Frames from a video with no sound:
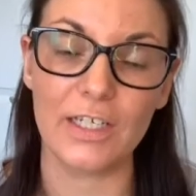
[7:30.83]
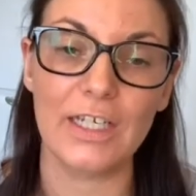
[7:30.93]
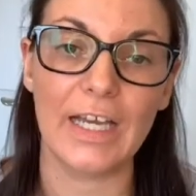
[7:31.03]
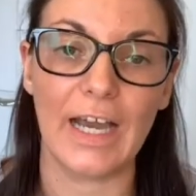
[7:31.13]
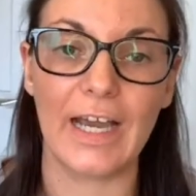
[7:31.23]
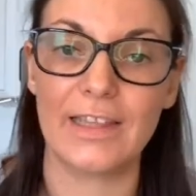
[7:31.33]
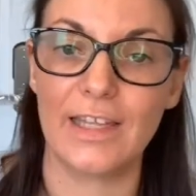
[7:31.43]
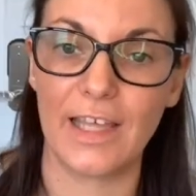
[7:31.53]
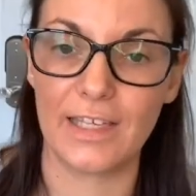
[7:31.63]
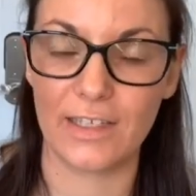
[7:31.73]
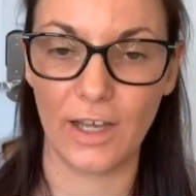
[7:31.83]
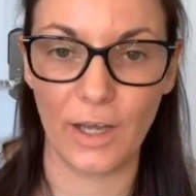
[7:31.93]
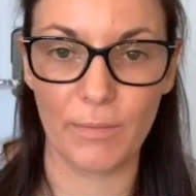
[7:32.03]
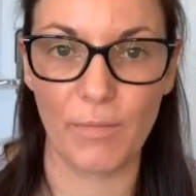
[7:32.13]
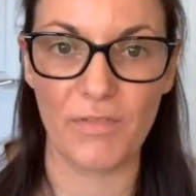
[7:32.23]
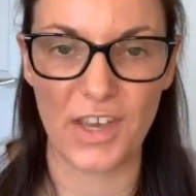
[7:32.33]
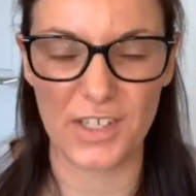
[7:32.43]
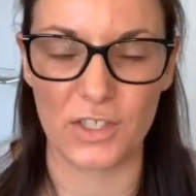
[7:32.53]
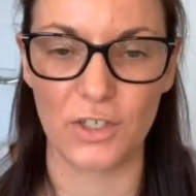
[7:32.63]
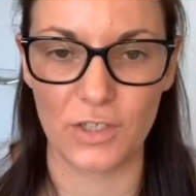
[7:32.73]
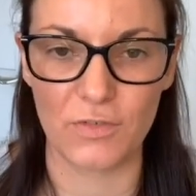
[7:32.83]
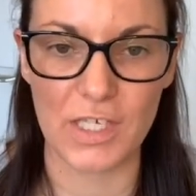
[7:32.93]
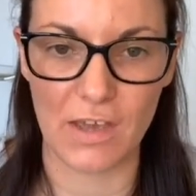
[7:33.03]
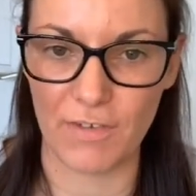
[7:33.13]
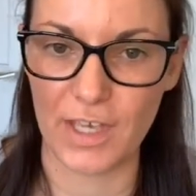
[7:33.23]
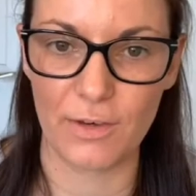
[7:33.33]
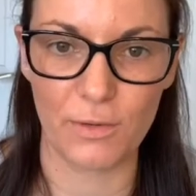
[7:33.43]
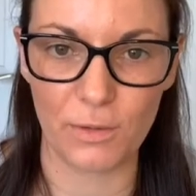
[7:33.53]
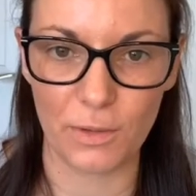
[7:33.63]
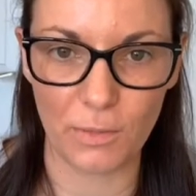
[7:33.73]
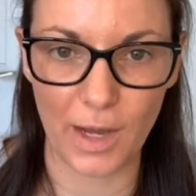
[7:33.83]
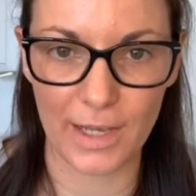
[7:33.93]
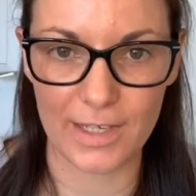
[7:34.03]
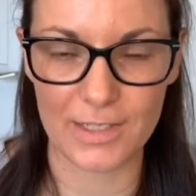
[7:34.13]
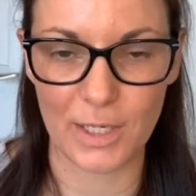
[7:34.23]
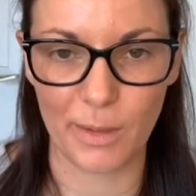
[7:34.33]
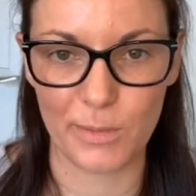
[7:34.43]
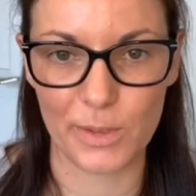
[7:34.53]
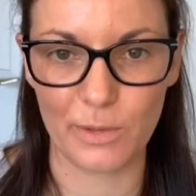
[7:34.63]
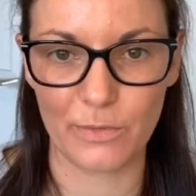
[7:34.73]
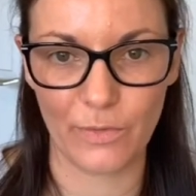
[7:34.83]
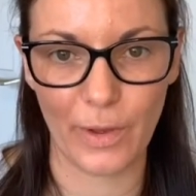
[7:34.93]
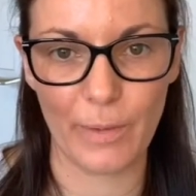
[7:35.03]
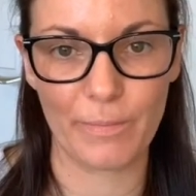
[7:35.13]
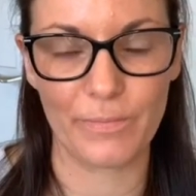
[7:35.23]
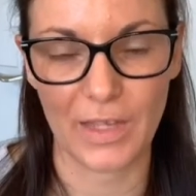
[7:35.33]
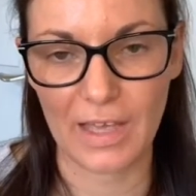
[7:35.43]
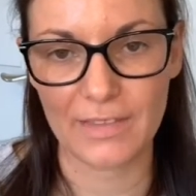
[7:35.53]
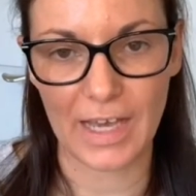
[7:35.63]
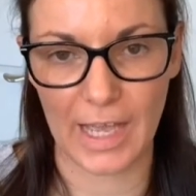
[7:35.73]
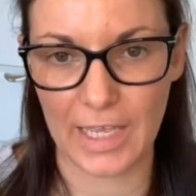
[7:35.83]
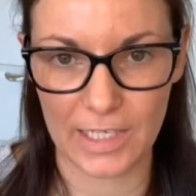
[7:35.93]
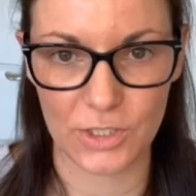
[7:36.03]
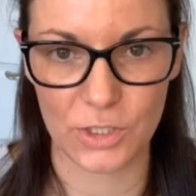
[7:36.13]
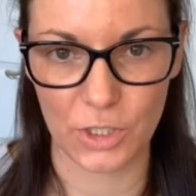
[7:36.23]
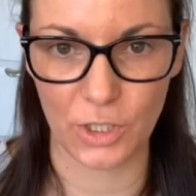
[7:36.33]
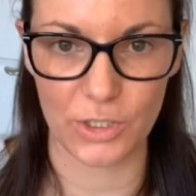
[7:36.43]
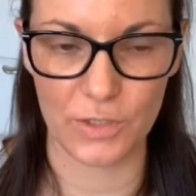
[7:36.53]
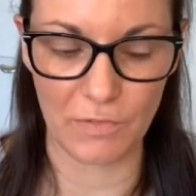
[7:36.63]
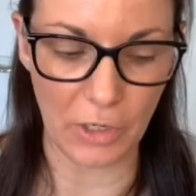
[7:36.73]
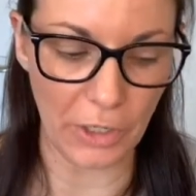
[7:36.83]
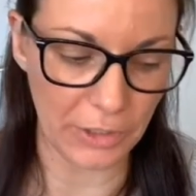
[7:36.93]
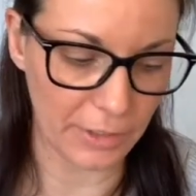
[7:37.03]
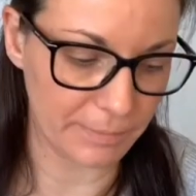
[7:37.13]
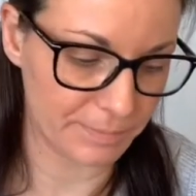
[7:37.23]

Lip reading: and then that's kind of giving it all away in terms of that aged kind of look.